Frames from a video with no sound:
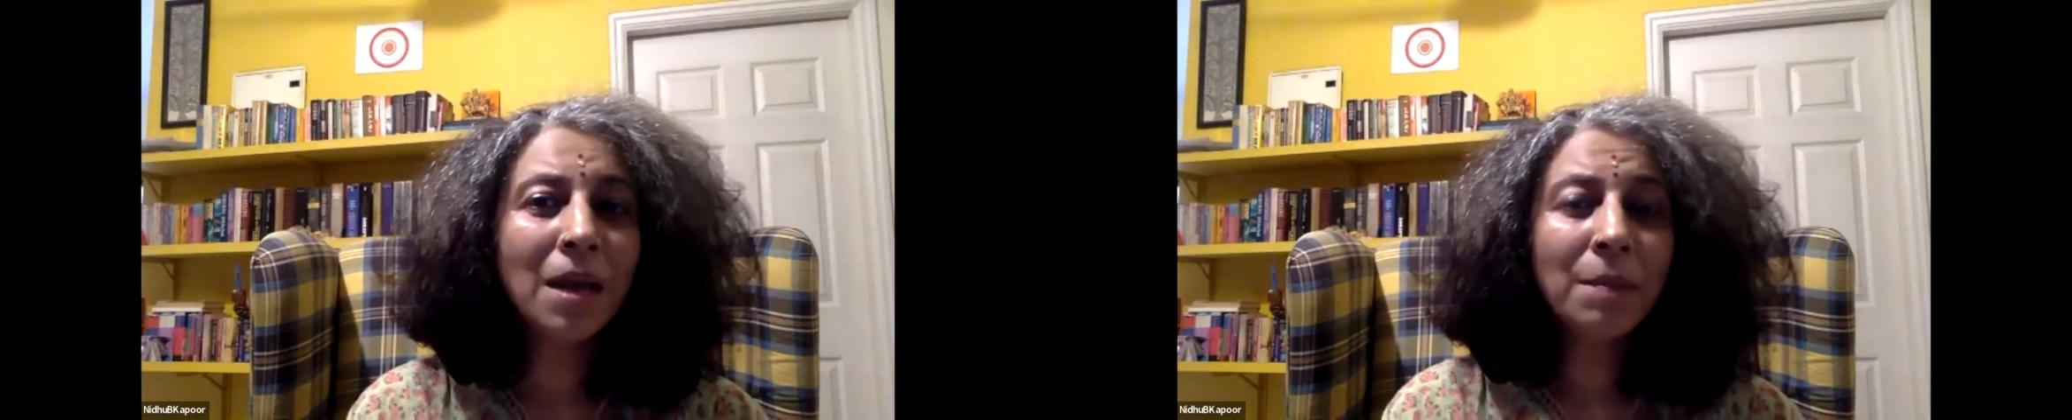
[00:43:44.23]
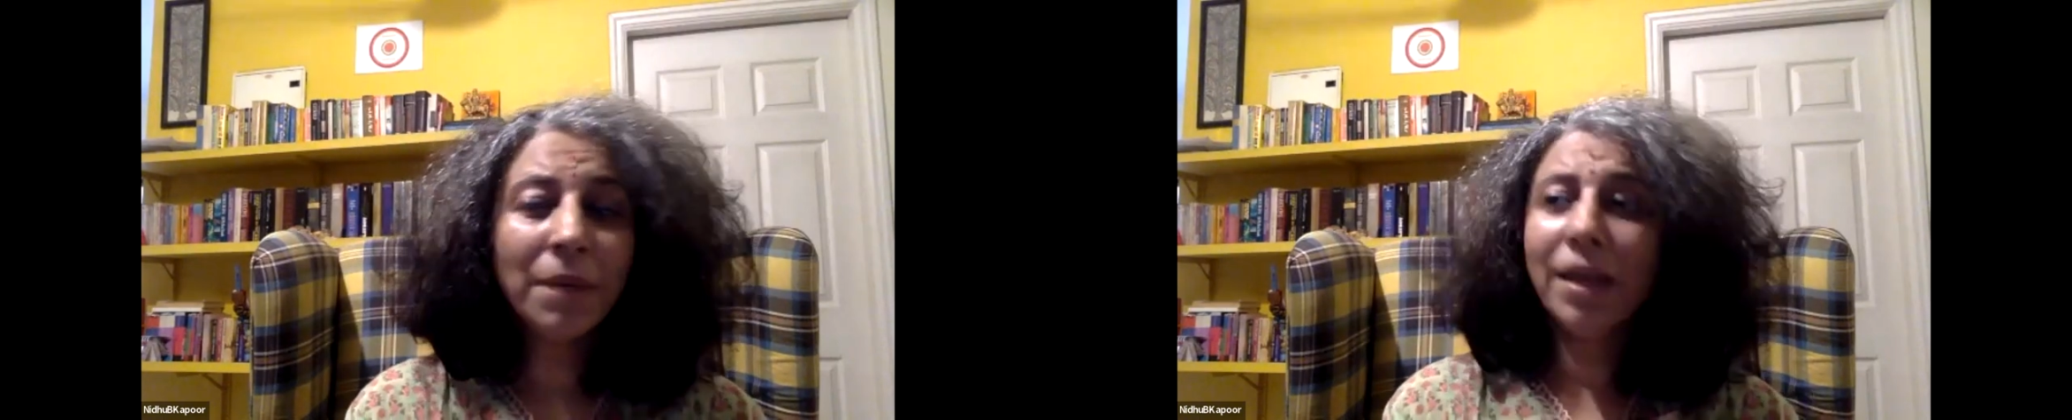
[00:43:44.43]

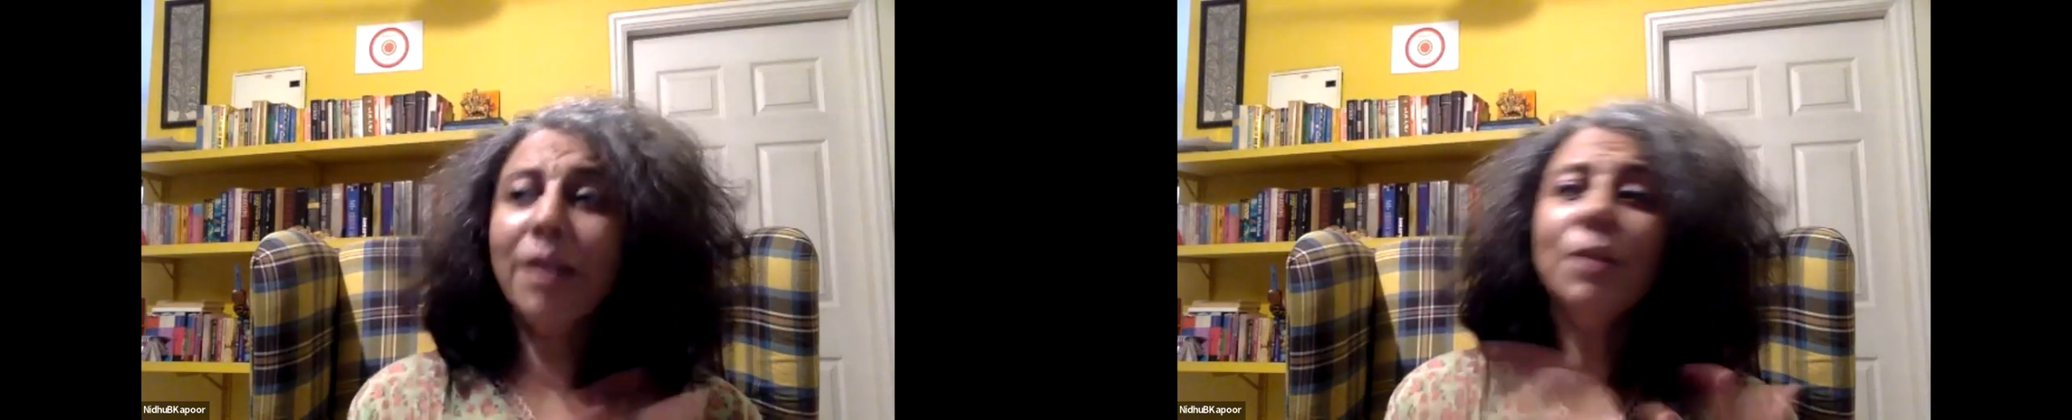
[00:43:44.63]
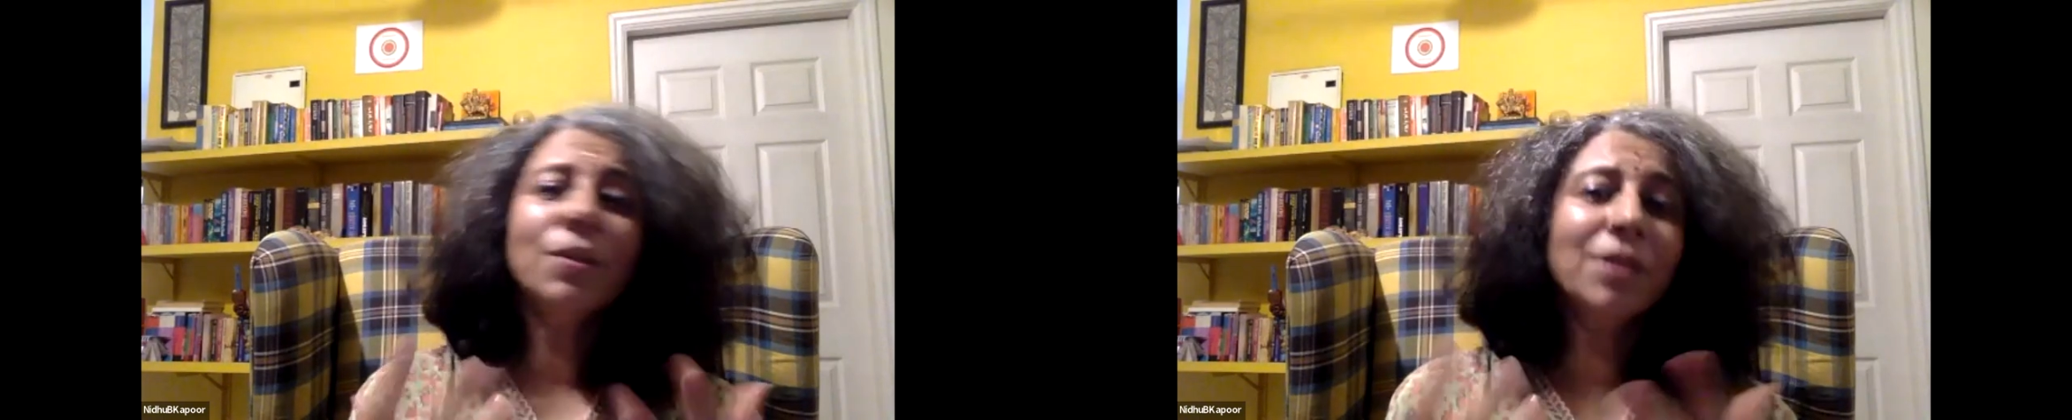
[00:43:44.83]
But
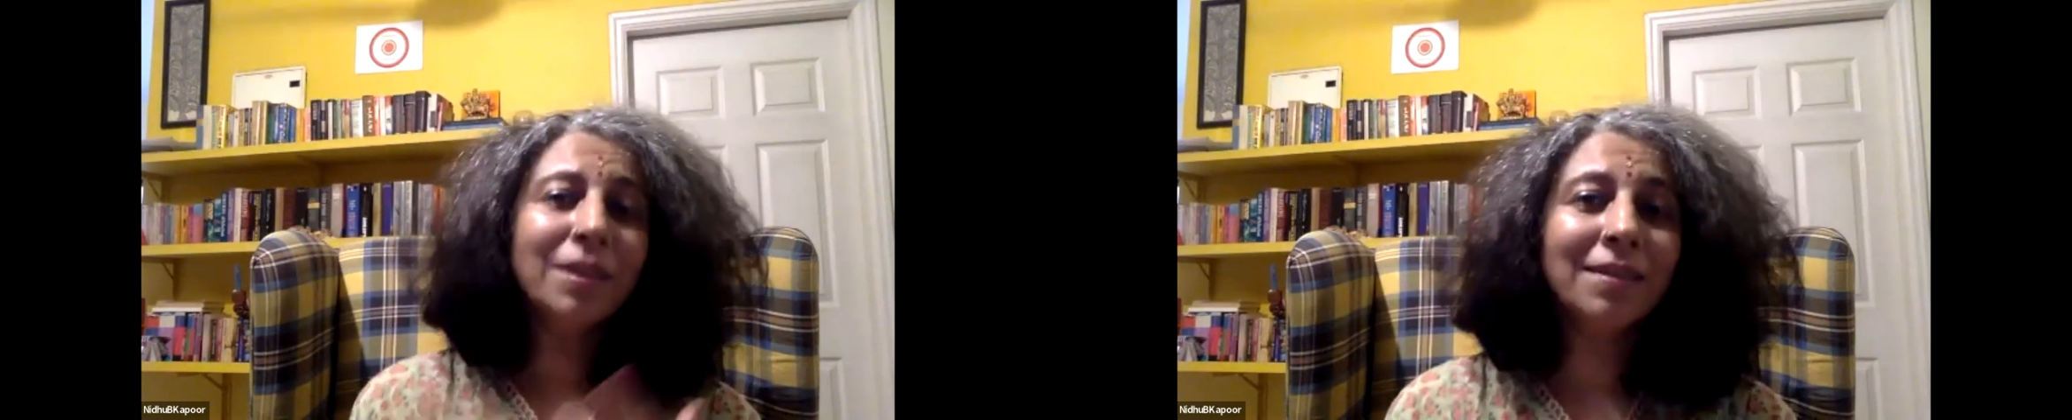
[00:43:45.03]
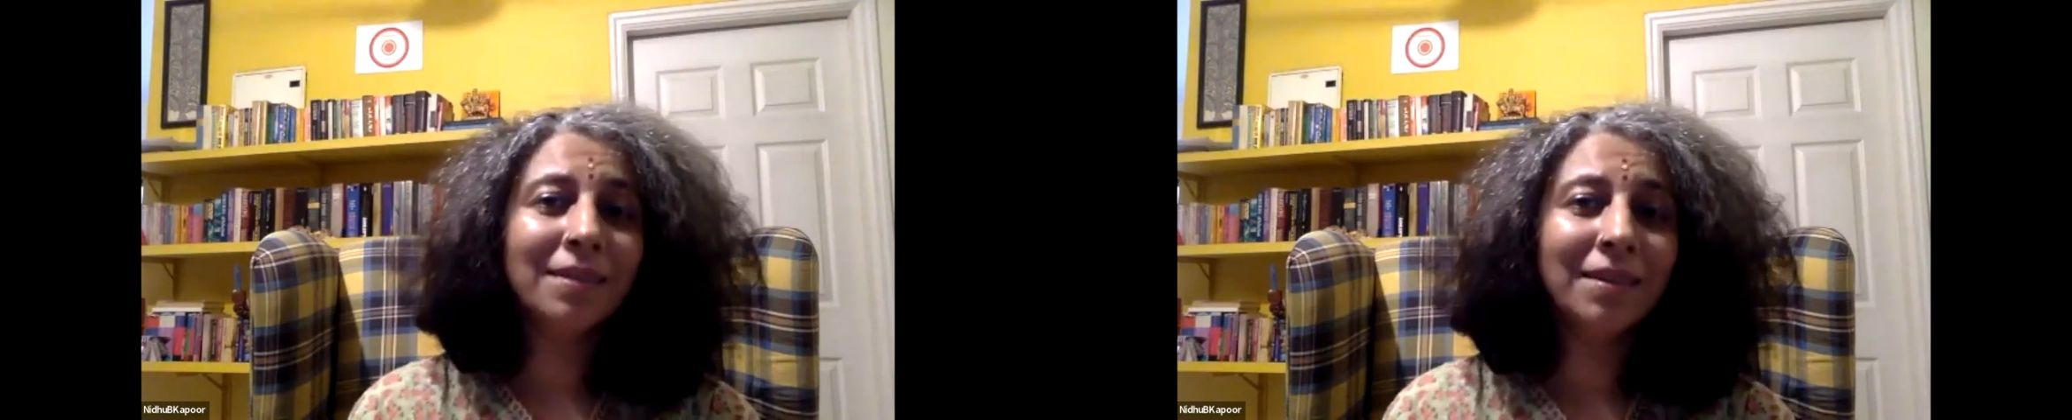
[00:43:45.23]

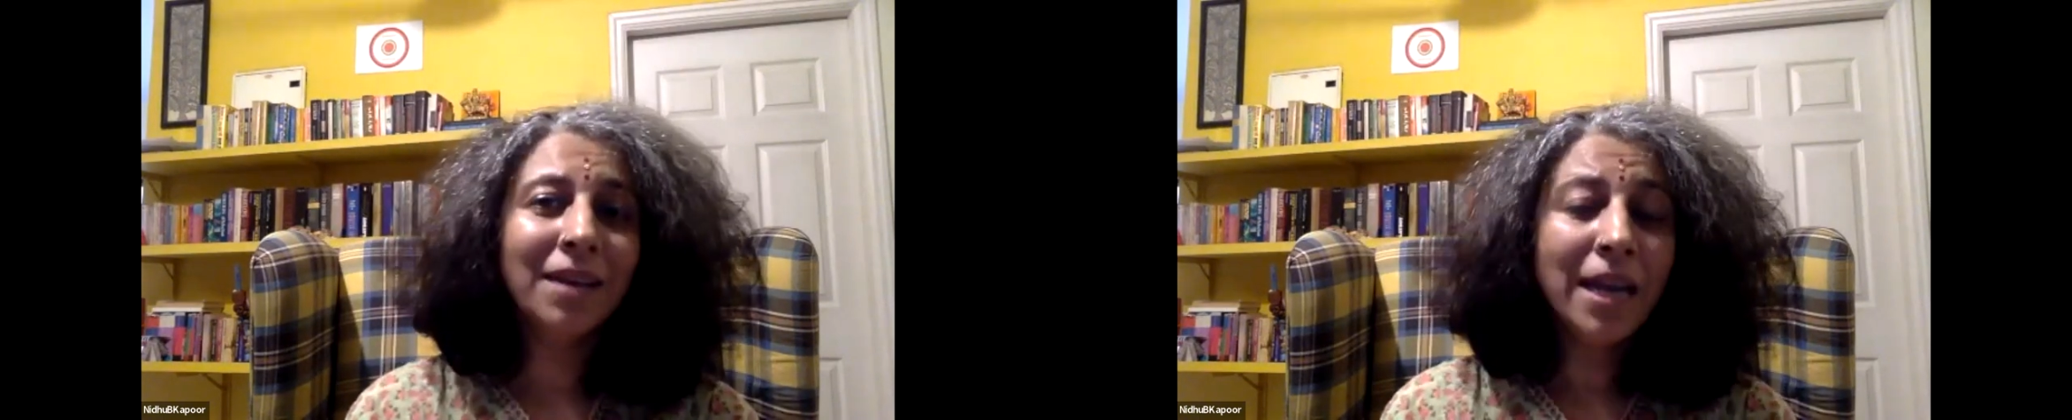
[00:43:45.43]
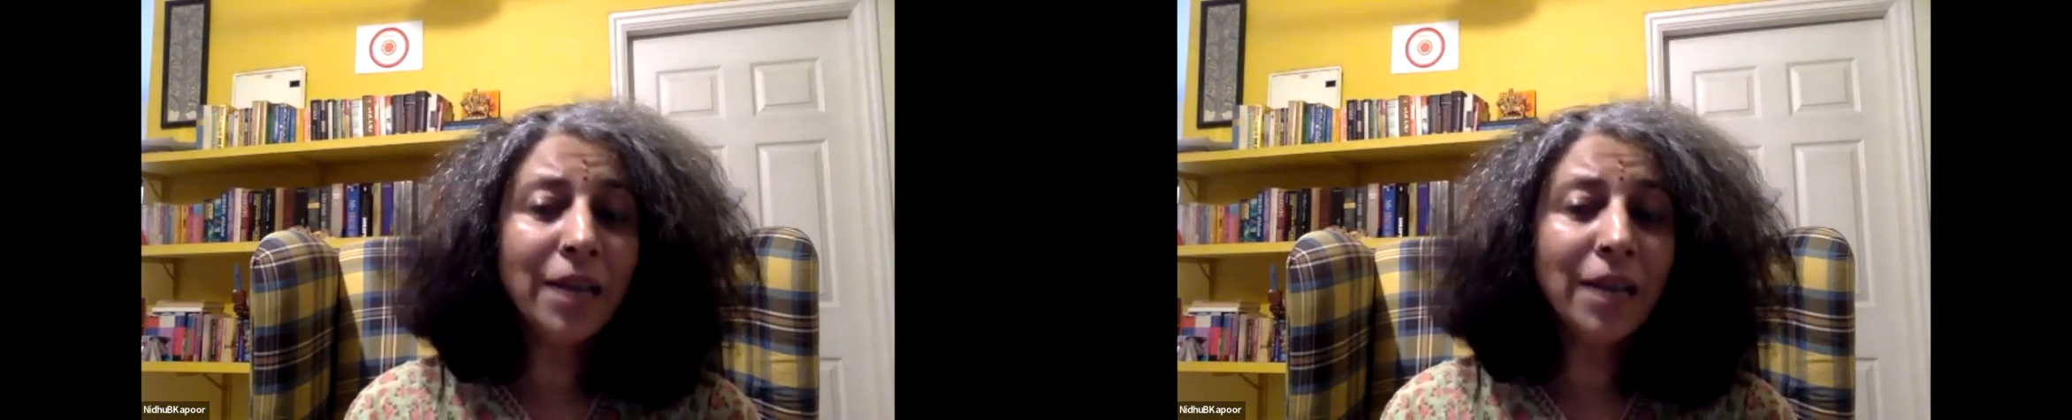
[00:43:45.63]

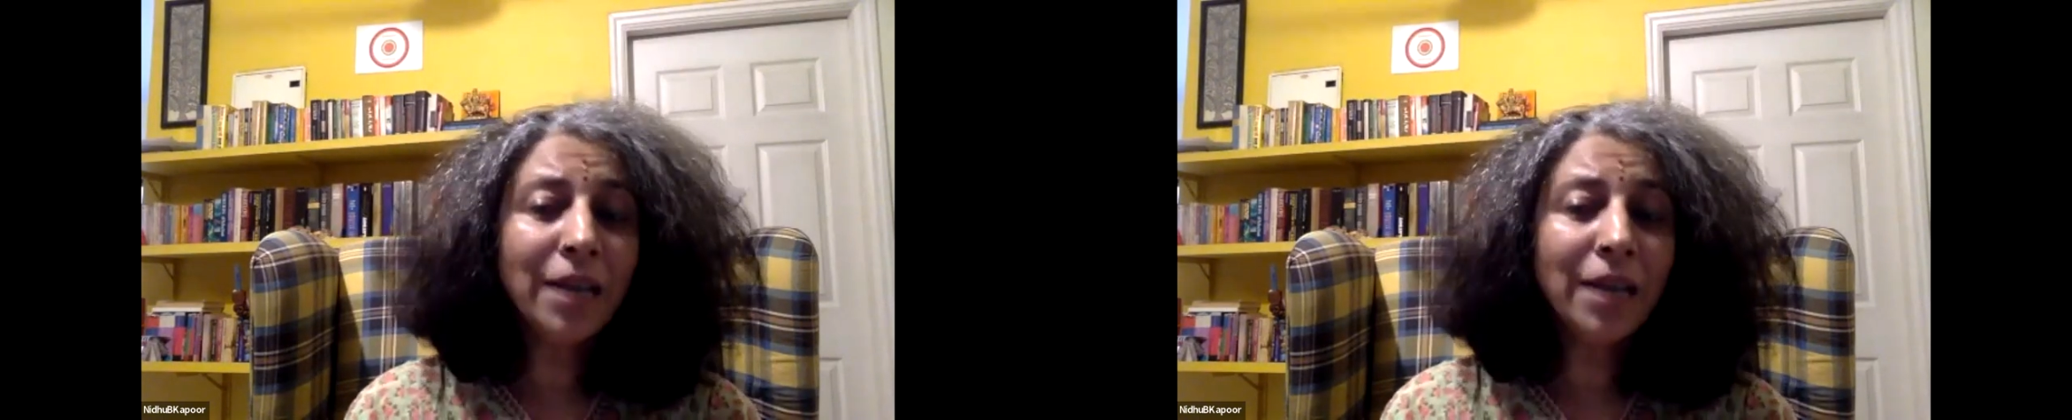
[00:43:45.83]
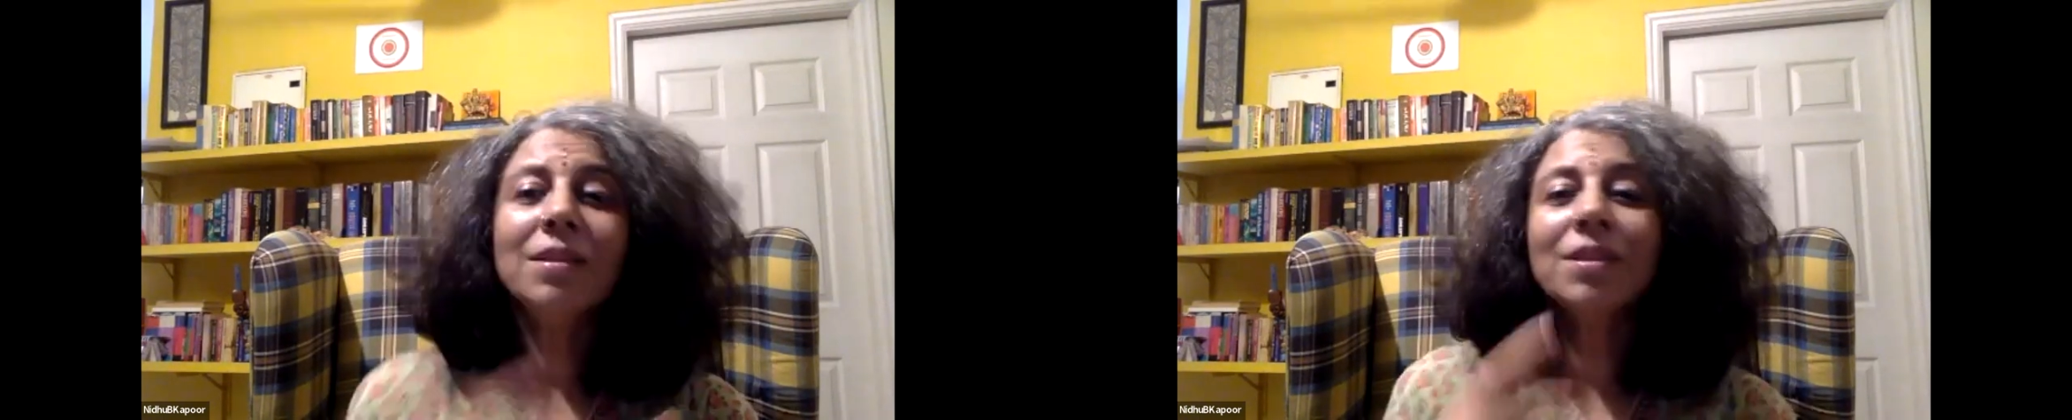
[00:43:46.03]
innocence